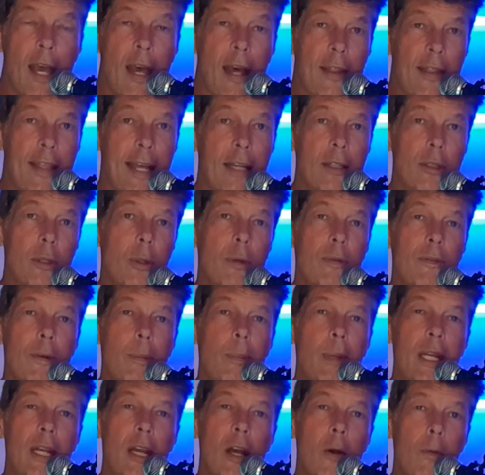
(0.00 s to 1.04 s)
That'll do it for
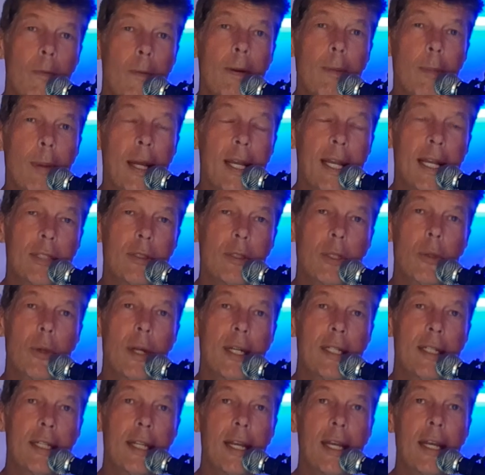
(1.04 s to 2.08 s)
me. I hope everybody has a
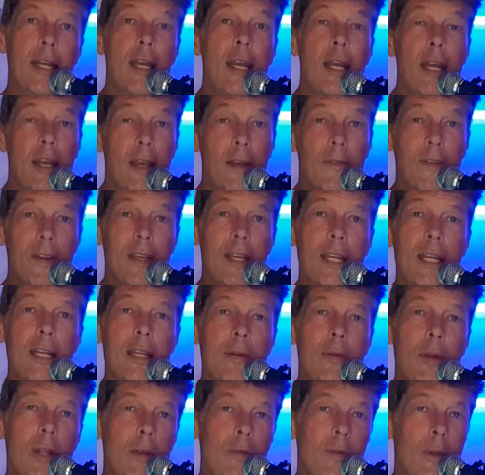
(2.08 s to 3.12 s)
great day. If
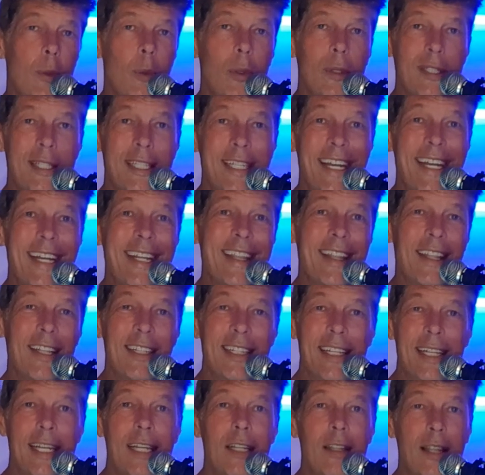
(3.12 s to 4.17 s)
you would take the
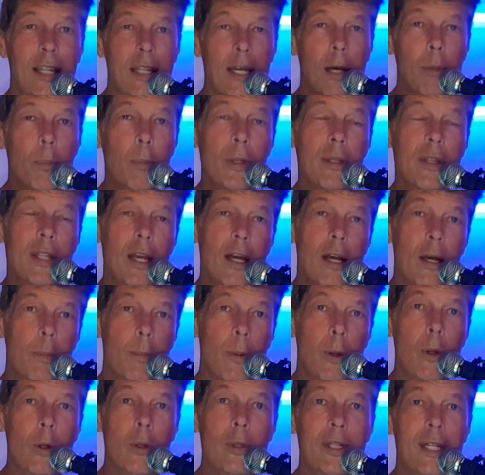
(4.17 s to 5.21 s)
link, I'll put the
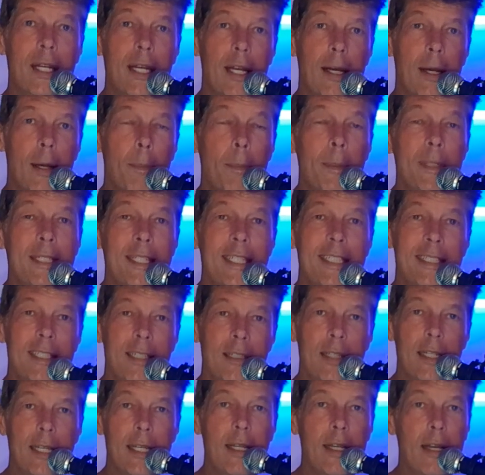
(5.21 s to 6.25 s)
Uphold
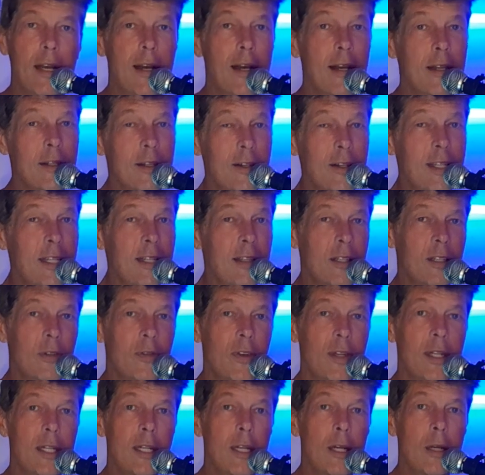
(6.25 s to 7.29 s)
petition link underneath this
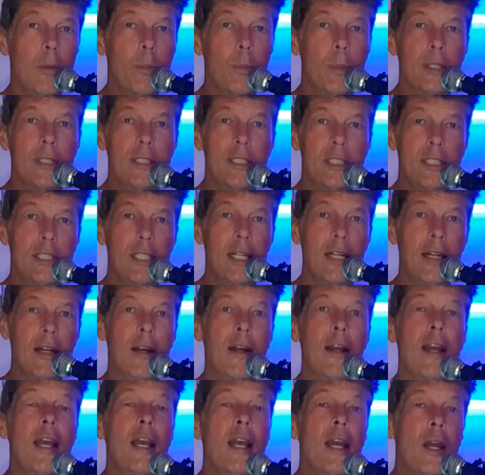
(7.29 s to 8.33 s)
video. Please
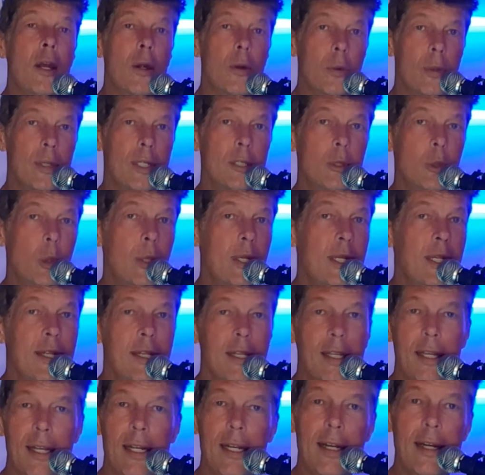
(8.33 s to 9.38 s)
share, retweet
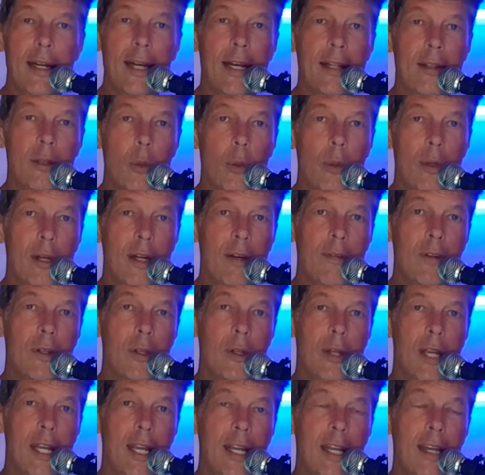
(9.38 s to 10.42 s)
it, get it out there wherever
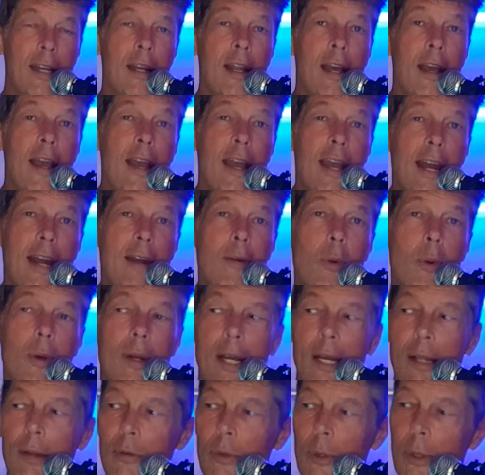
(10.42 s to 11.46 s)
you can. Everyone
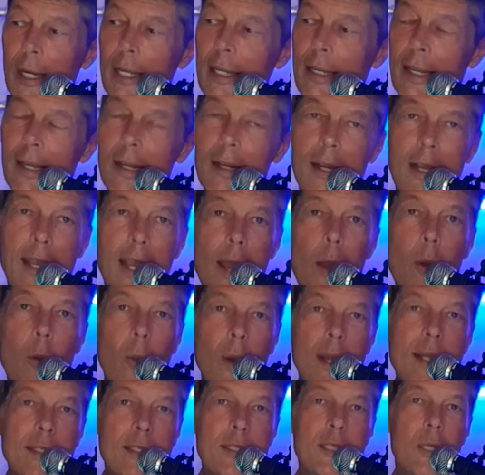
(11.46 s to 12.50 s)
have a great day. And I can't
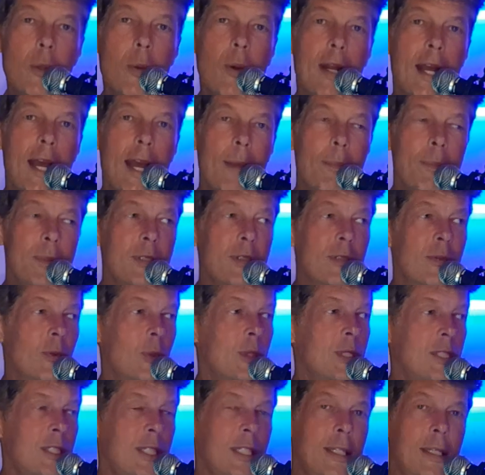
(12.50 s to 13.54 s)
wait to see what happens
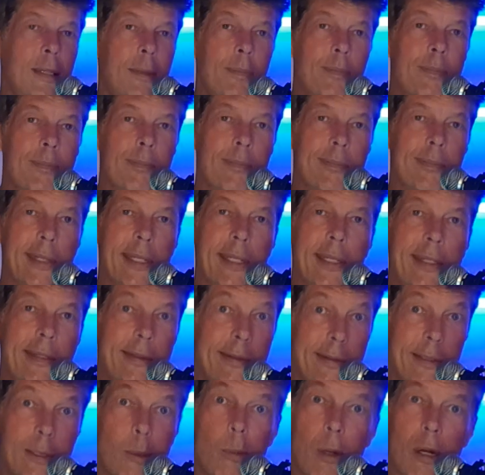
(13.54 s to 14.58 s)
with SHIB
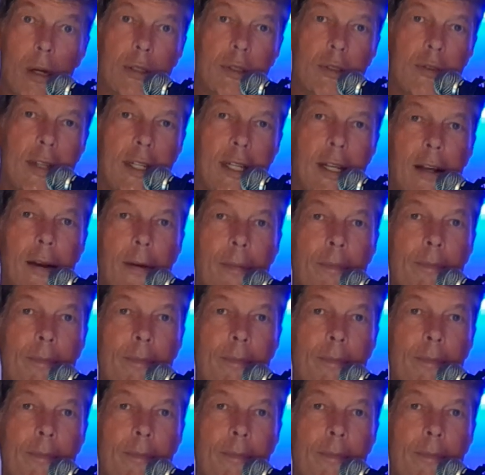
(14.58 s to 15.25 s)
in tomorrow's video.